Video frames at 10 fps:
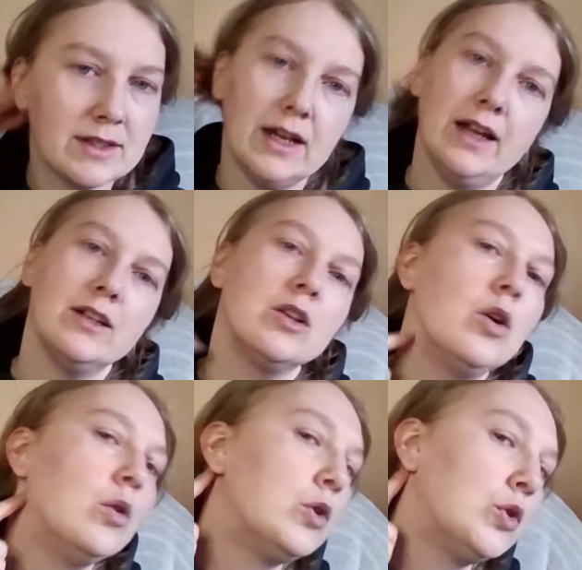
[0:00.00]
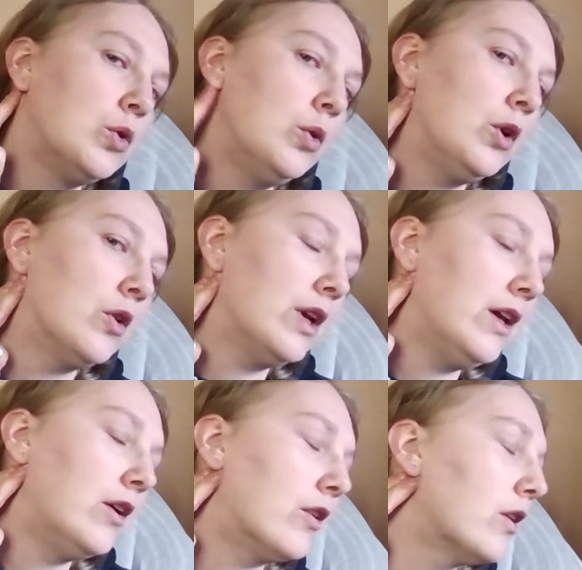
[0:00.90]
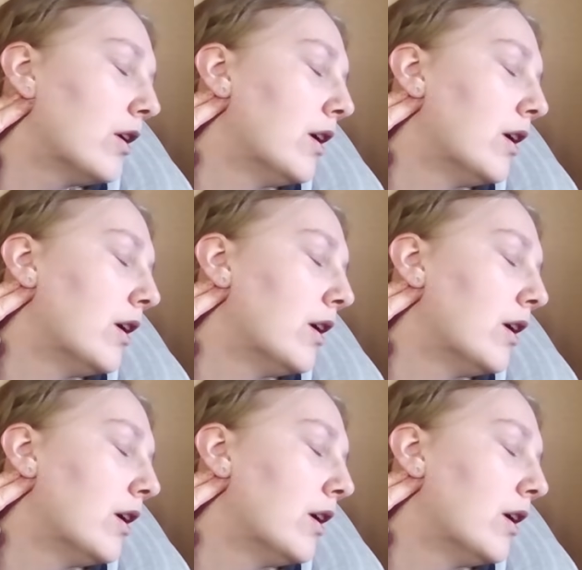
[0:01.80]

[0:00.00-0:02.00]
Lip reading: and go to your ear